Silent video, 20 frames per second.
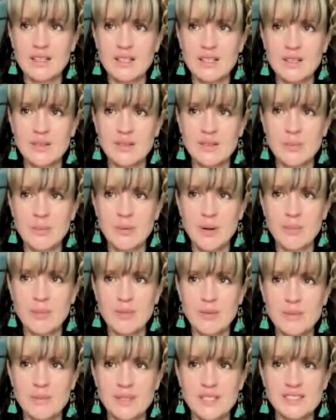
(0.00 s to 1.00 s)
the
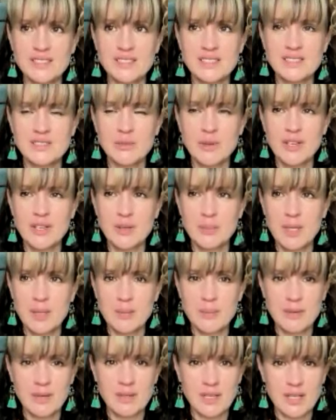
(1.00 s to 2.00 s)
problem isn't whether
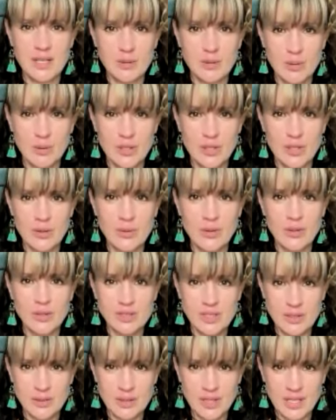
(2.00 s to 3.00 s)
people ignore you or
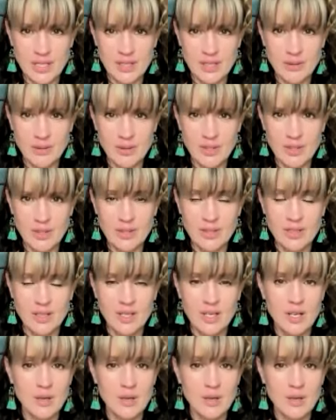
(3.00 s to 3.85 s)
don't ignore you,